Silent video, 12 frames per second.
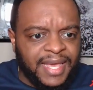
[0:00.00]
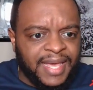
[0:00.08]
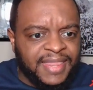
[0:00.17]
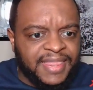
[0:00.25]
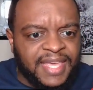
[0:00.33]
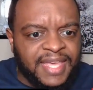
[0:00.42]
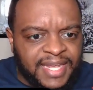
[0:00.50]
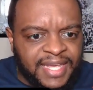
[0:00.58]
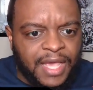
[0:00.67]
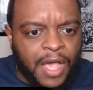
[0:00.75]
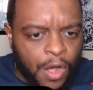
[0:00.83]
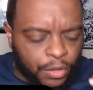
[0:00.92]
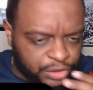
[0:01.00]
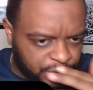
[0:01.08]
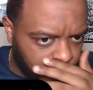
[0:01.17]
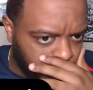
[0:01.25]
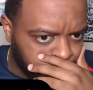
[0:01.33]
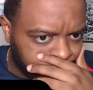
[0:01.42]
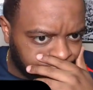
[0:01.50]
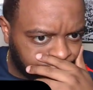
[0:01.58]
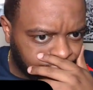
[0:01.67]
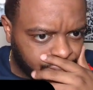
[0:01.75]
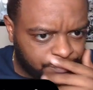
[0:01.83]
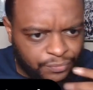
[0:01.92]
And then he also
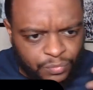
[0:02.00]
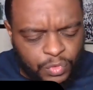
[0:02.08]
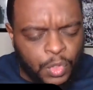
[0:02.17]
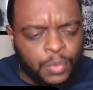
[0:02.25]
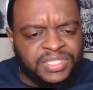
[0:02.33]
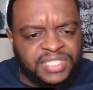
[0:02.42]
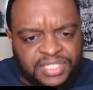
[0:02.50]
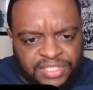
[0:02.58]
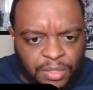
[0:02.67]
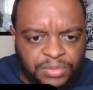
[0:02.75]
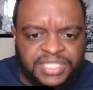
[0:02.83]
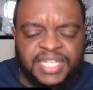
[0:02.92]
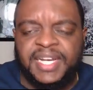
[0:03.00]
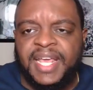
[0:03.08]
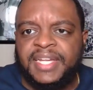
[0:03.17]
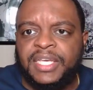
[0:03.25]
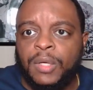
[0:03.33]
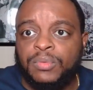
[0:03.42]
was an associate head